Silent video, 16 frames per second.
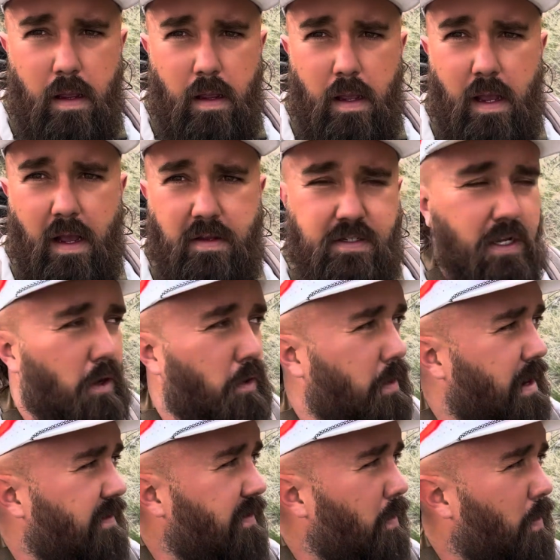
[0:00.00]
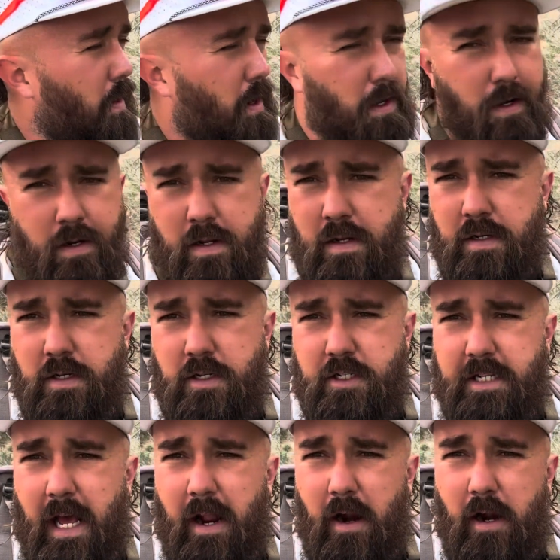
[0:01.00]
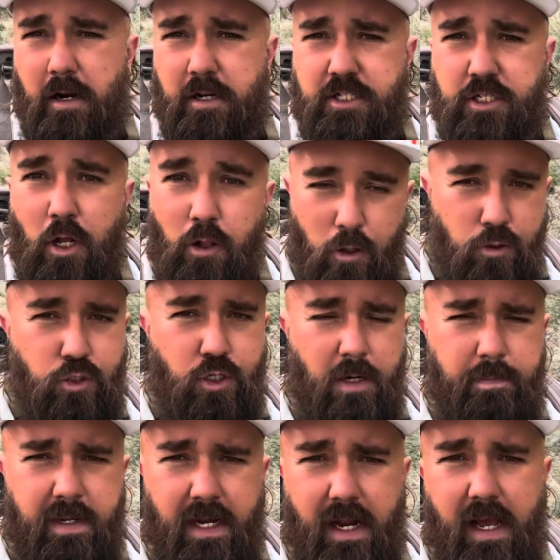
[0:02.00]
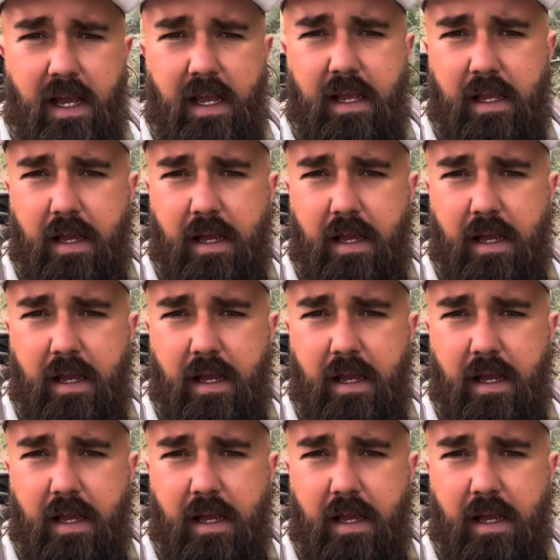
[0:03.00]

How's it going, everyone? Just out on a solo trip today.